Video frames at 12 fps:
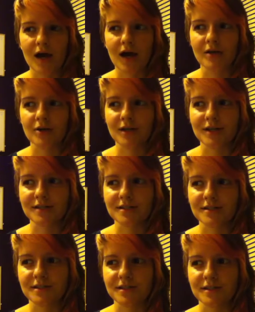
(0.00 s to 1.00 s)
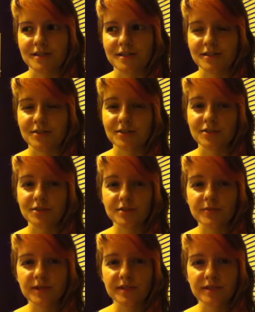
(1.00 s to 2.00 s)
going to introduce
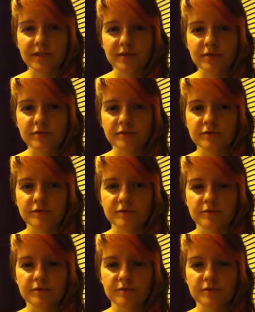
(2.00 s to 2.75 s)
myself